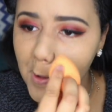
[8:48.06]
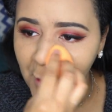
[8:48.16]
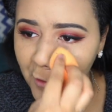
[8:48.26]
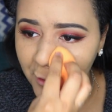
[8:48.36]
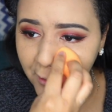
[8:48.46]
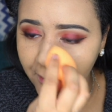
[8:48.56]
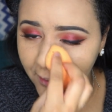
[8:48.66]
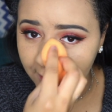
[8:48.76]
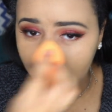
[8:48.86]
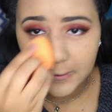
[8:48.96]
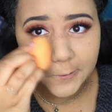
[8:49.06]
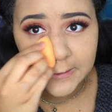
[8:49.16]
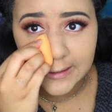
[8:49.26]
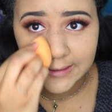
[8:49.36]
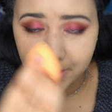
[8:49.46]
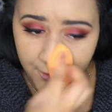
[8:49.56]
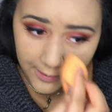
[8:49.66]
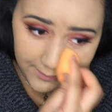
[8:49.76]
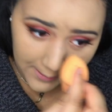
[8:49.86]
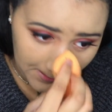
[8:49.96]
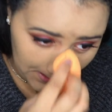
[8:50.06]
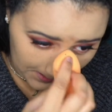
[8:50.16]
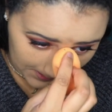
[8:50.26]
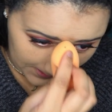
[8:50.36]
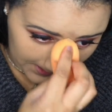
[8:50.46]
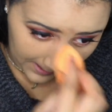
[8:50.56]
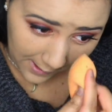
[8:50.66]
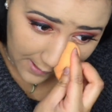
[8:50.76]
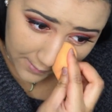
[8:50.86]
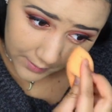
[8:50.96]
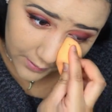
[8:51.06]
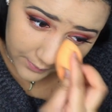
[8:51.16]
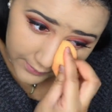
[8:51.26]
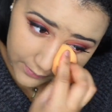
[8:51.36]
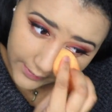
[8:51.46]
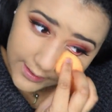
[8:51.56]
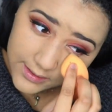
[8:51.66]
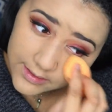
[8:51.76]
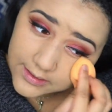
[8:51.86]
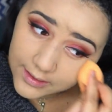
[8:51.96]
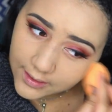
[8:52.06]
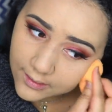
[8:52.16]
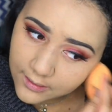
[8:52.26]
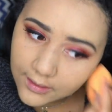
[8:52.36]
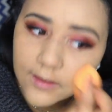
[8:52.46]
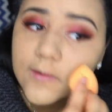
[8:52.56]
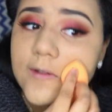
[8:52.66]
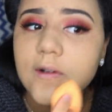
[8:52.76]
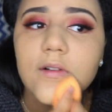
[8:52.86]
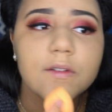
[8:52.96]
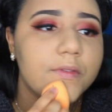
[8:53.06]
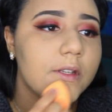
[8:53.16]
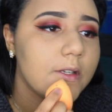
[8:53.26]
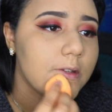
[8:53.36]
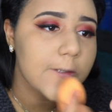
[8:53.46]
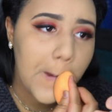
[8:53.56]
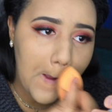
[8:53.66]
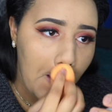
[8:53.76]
But you can see this is a shade lighter than me. But we're gonna wait and see how this all finish.